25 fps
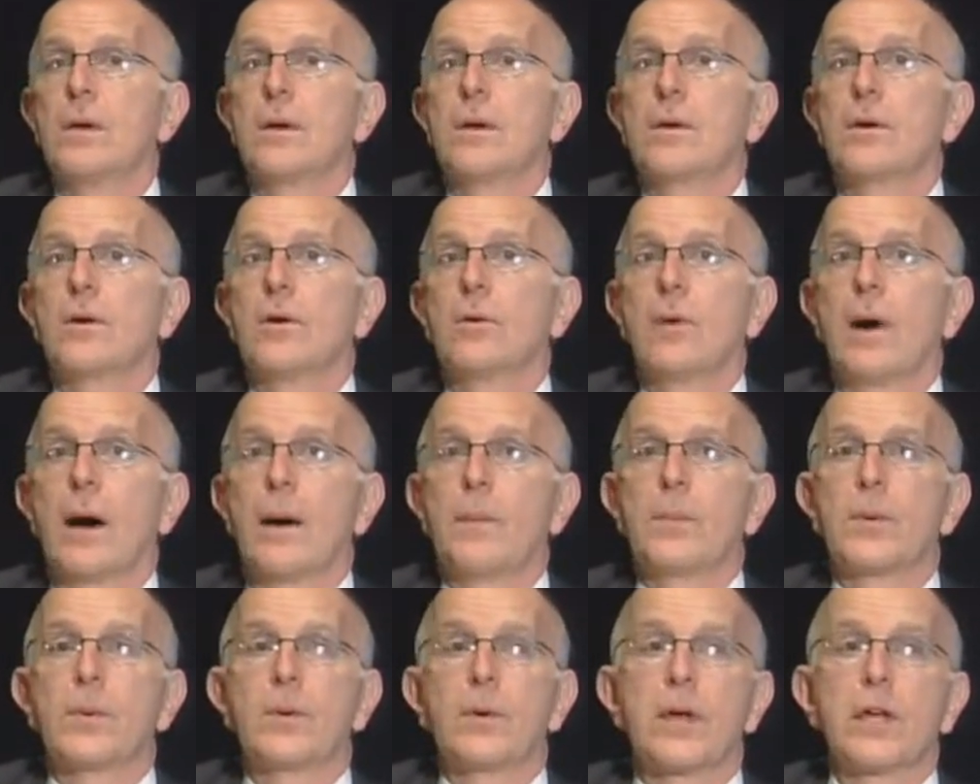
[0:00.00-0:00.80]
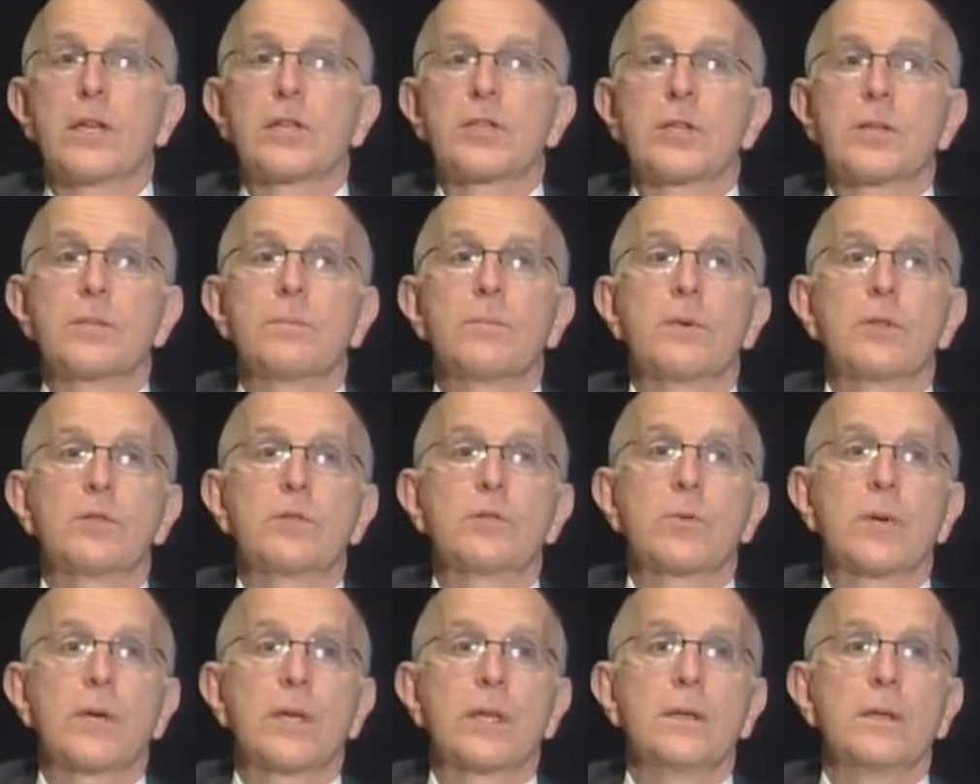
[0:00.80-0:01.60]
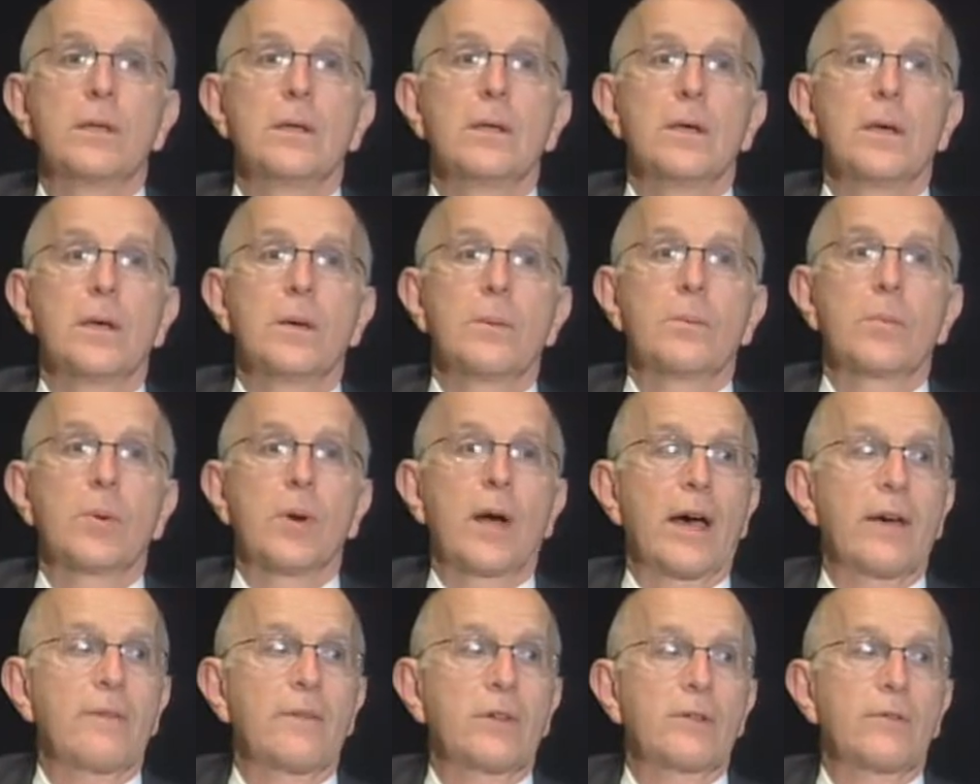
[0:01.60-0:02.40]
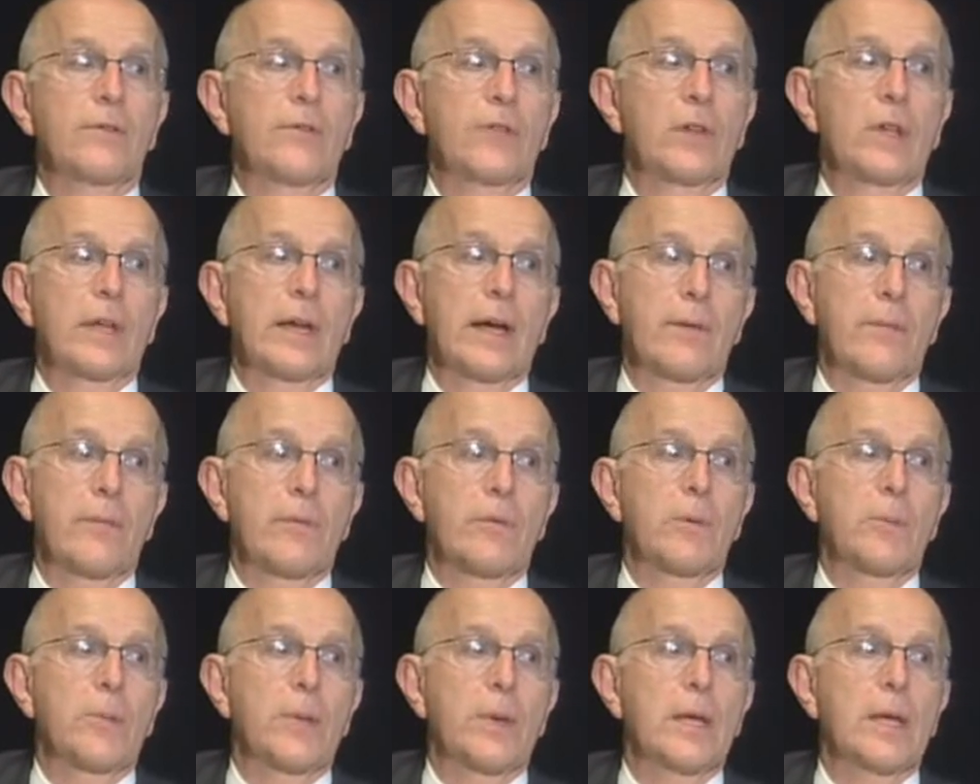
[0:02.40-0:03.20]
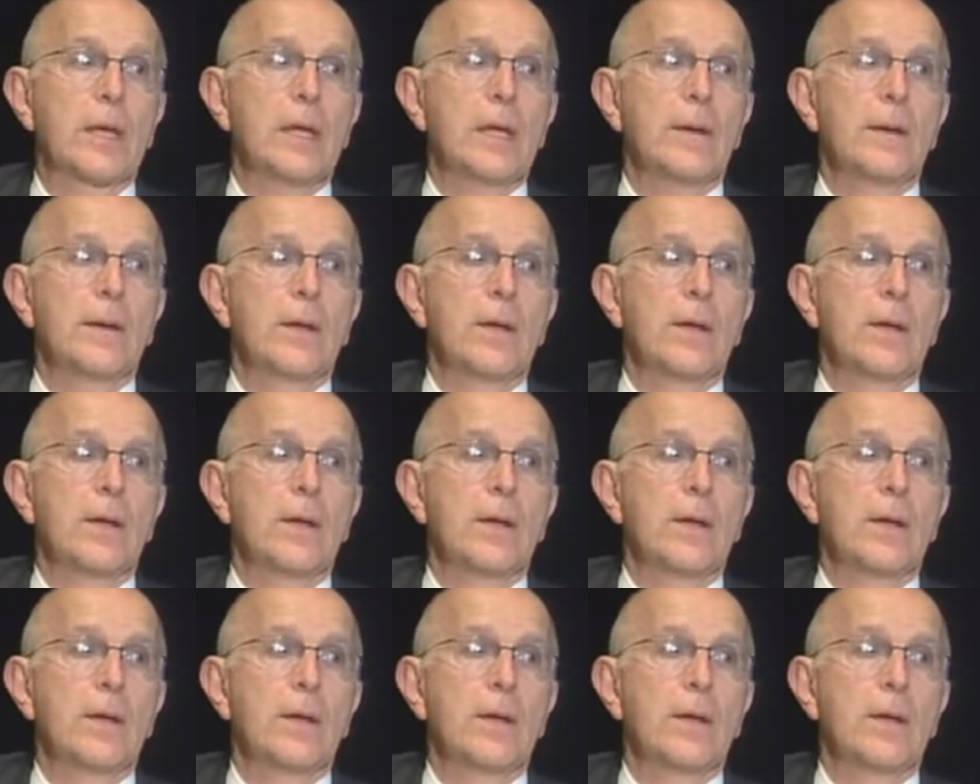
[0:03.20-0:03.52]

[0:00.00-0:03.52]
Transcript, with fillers: cooperation between private philanthropy,